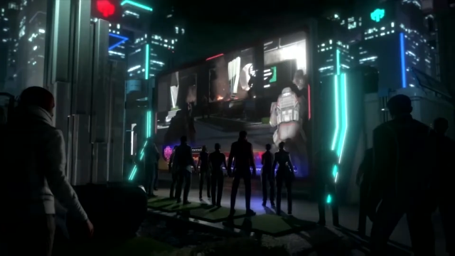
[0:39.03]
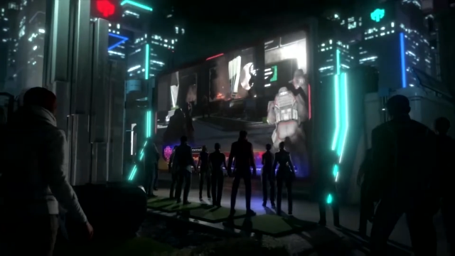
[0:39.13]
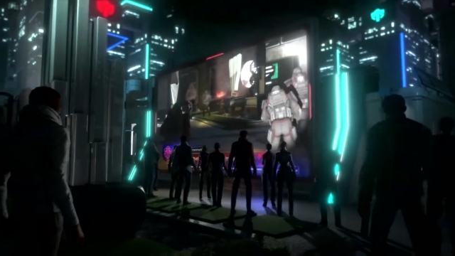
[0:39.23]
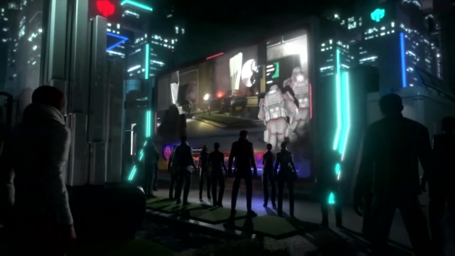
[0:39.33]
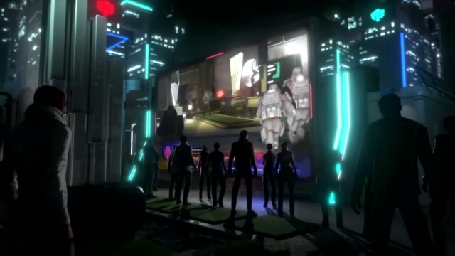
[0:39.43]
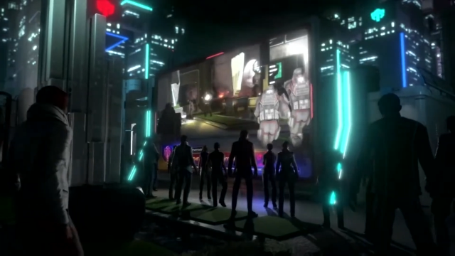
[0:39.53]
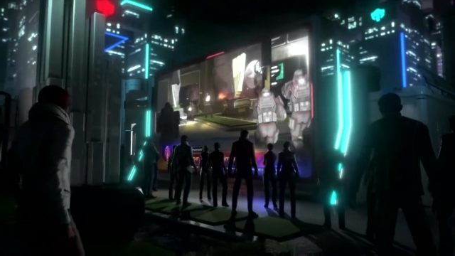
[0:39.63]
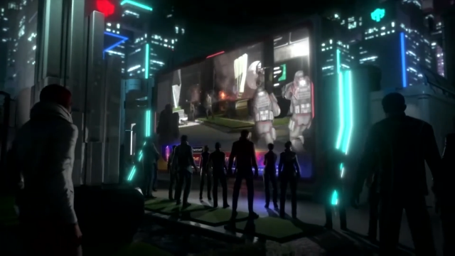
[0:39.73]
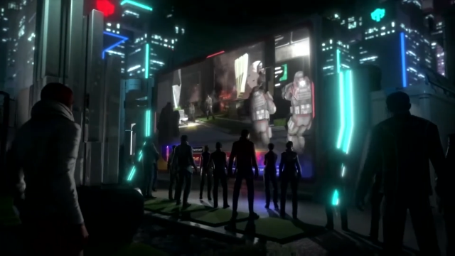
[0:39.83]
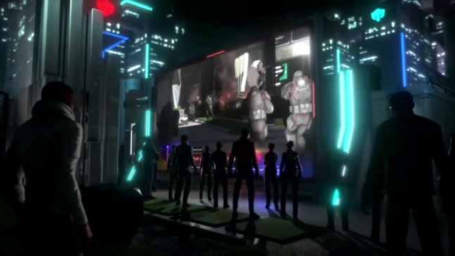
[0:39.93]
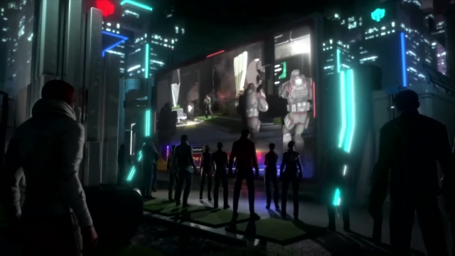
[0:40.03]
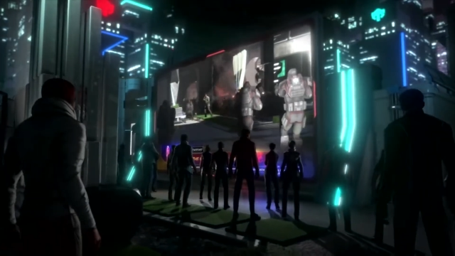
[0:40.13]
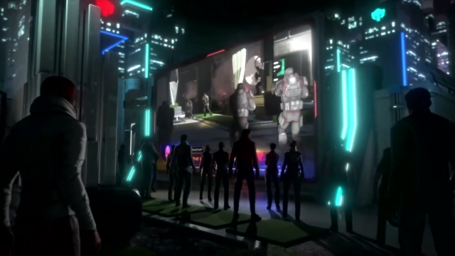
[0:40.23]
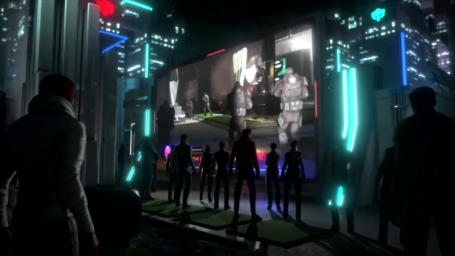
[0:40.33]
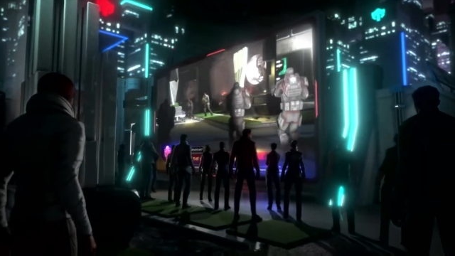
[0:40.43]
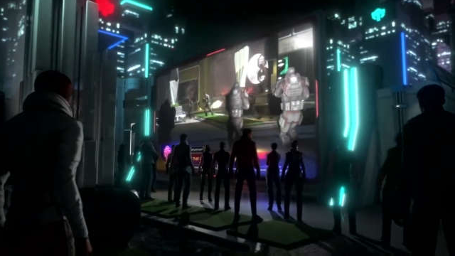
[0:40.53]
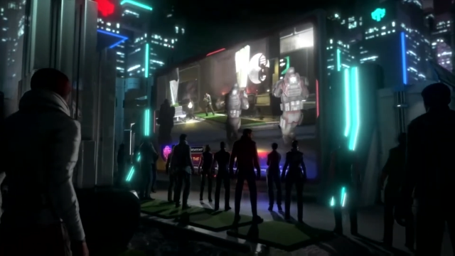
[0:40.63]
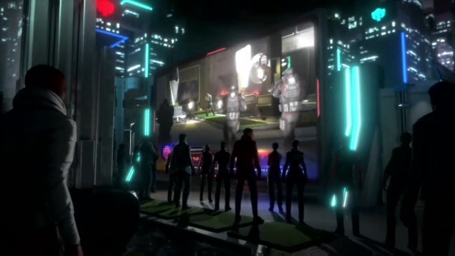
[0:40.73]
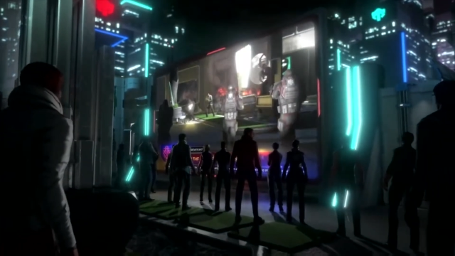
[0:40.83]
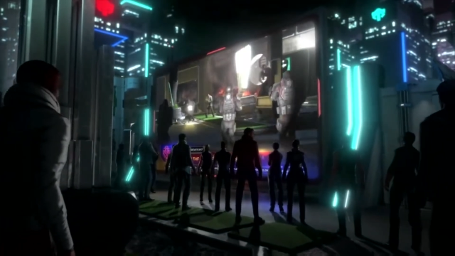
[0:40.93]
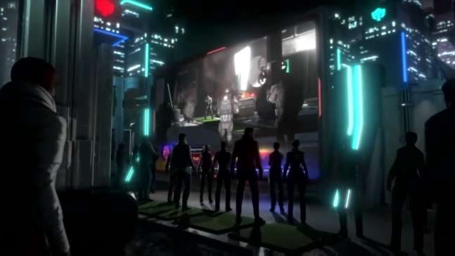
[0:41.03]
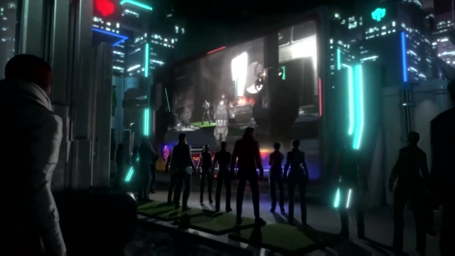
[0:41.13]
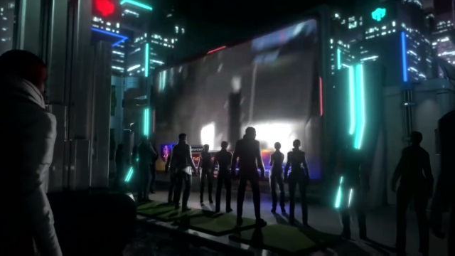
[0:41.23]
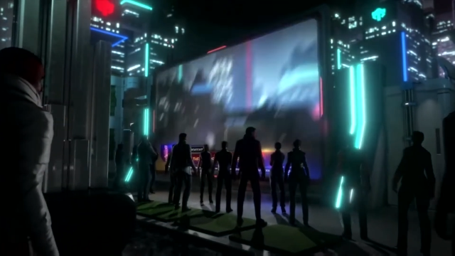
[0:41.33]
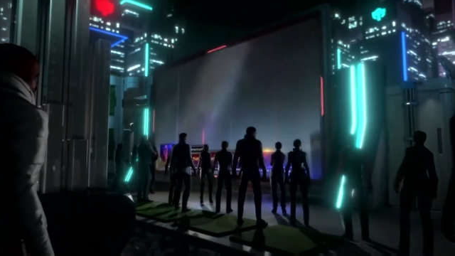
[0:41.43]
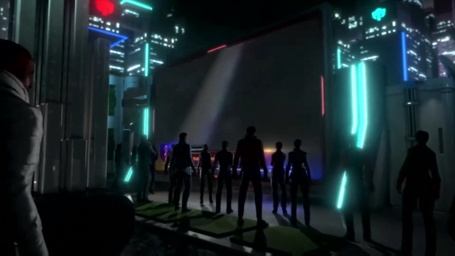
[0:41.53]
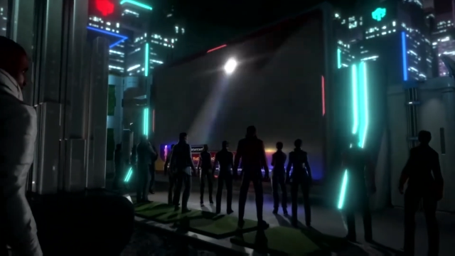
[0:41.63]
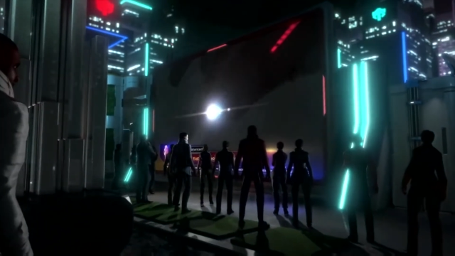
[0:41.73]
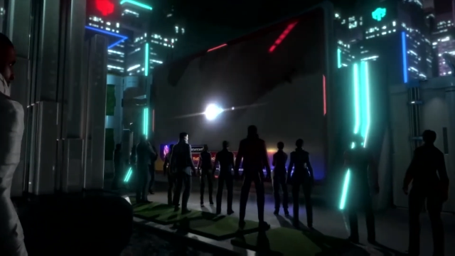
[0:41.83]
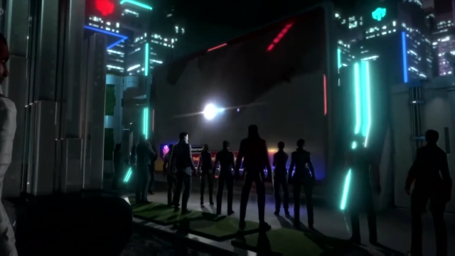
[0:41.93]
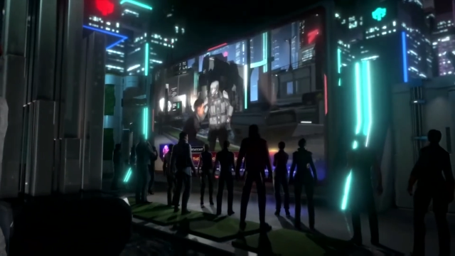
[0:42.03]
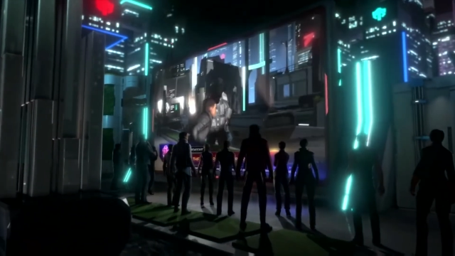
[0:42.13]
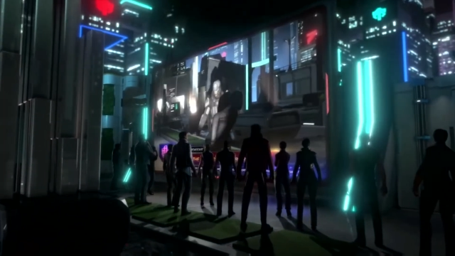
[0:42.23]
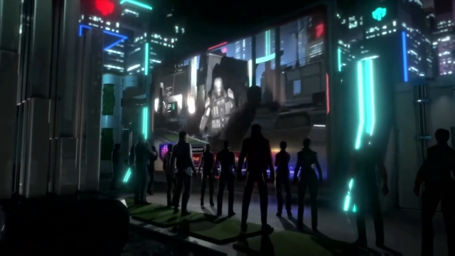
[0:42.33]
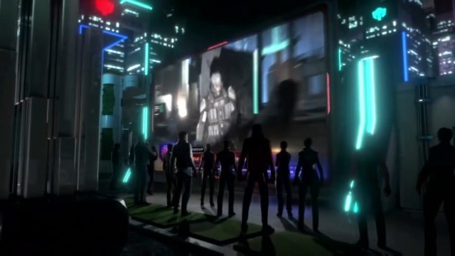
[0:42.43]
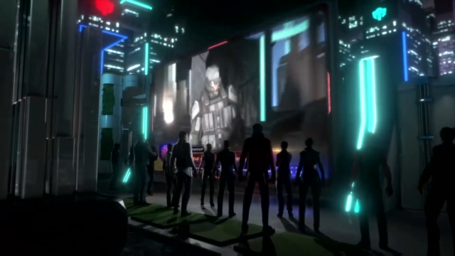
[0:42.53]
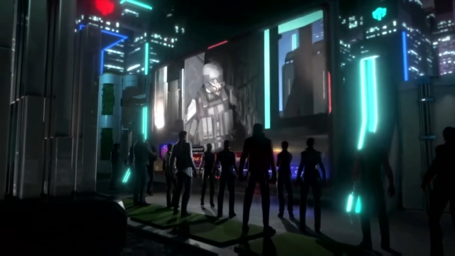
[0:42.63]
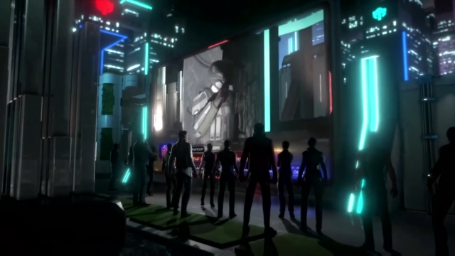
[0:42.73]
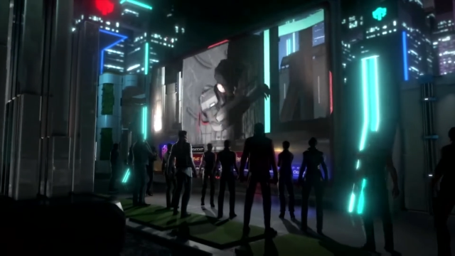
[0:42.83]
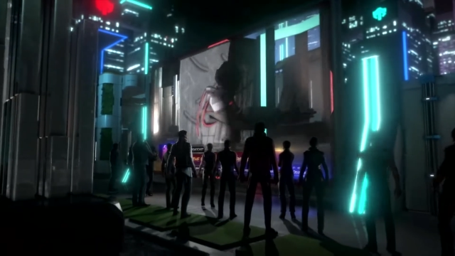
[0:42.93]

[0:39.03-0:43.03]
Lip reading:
[unreadable: no face in view]